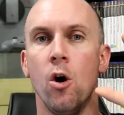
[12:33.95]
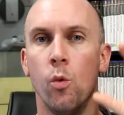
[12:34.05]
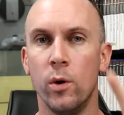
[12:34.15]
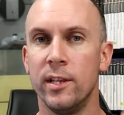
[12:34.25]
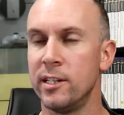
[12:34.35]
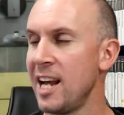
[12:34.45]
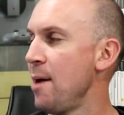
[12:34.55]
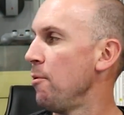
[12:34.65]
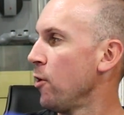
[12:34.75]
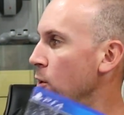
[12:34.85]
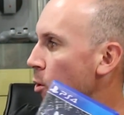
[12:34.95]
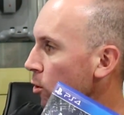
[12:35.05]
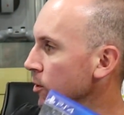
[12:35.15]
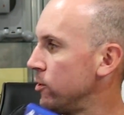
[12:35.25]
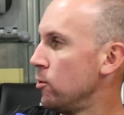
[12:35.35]
with this game. I've got it
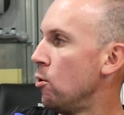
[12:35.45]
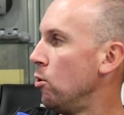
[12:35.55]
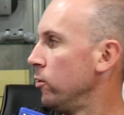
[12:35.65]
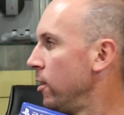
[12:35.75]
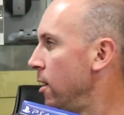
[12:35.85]
all installed.